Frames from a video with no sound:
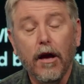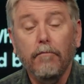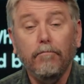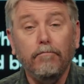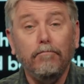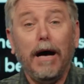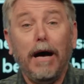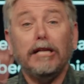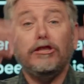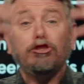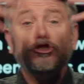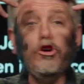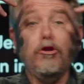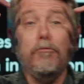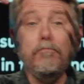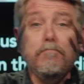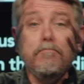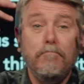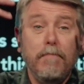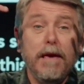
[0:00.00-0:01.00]

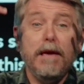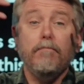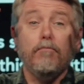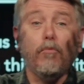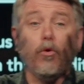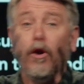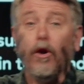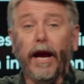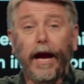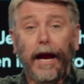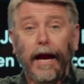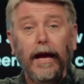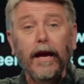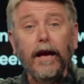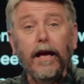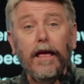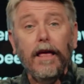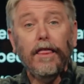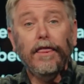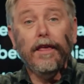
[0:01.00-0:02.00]
Muscle memory
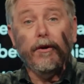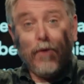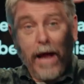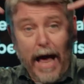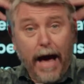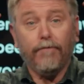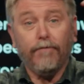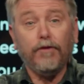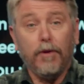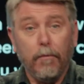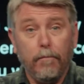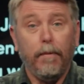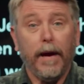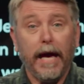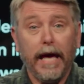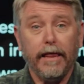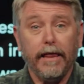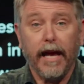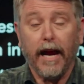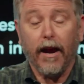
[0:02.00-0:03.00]
that would have to
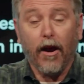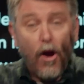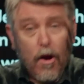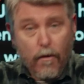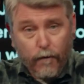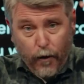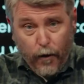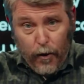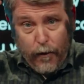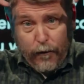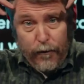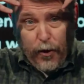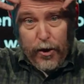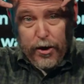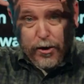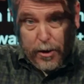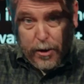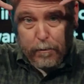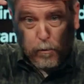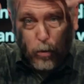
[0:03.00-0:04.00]
be there for
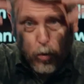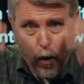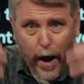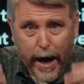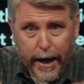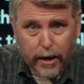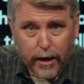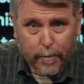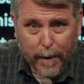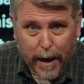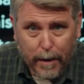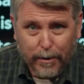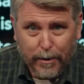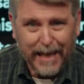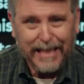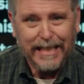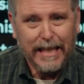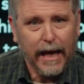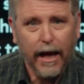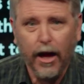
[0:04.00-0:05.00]
the brain to be able
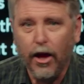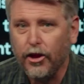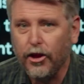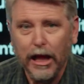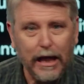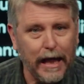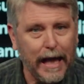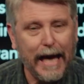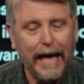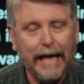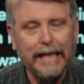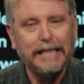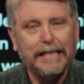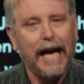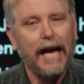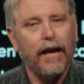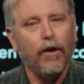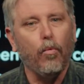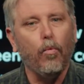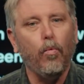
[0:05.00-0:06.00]
to tell the legs
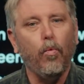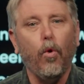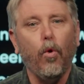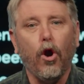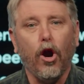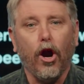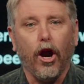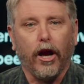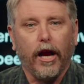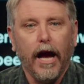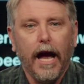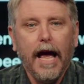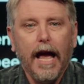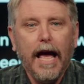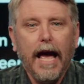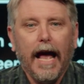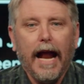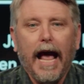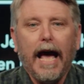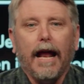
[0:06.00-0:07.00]
how to work
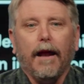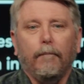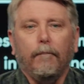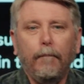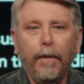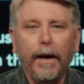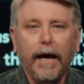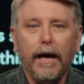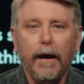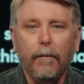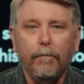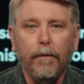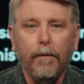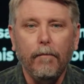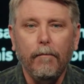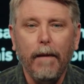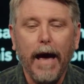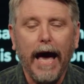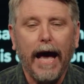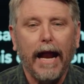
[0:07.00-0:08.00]
and how to pick up
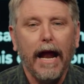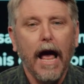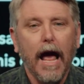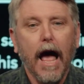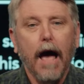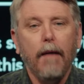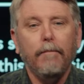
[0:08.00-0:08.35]
the mat.